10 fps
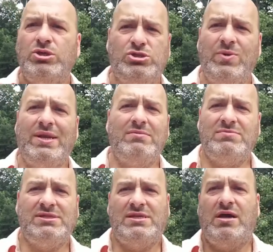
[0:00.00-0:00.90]
doing
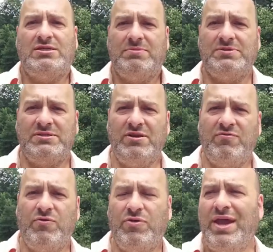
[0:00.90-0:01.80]
startups and so
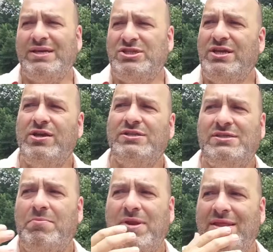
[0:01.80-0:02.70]
forth. I actually heard
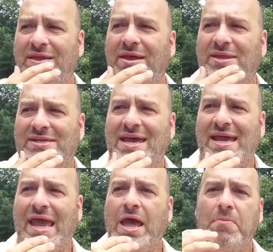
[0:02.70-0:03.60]
somebody the other
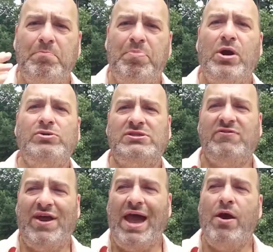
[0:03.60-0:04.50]
day boast
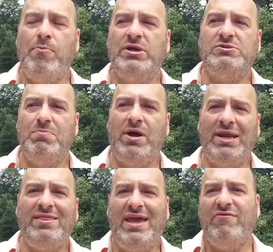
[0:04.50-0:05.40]
of how much
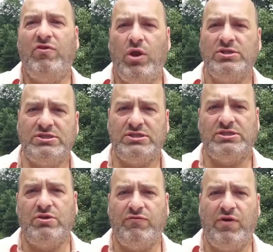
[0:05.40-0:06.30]
money they've lost
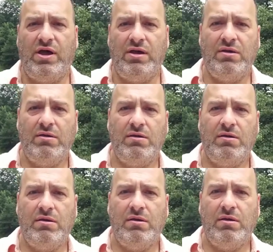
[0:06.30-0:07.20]
so far.
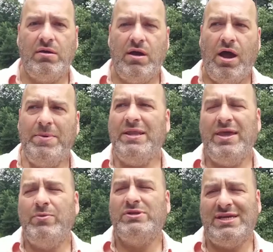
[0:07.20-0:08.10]
I mean,
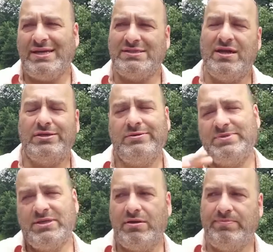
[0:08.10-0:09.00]
they were a tech startup,
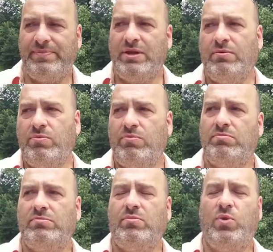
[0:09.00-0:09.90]
so, you know,
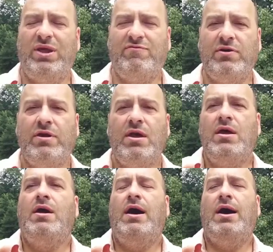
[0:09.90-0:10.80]
whatever.
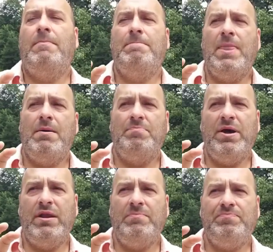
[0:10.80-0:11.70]
Um,
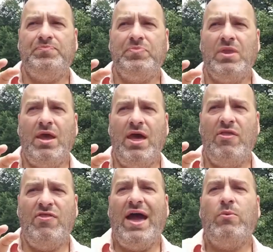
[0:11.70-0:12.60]
but
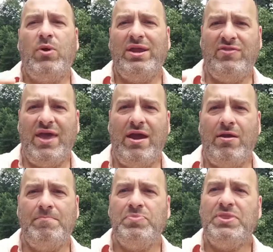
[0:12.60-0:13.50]
that right
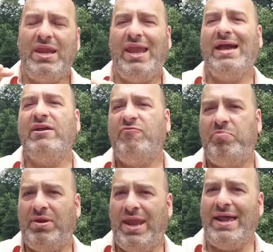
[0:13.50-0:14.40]
there, the lack of
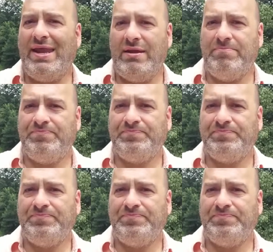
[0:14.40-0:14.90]
planning,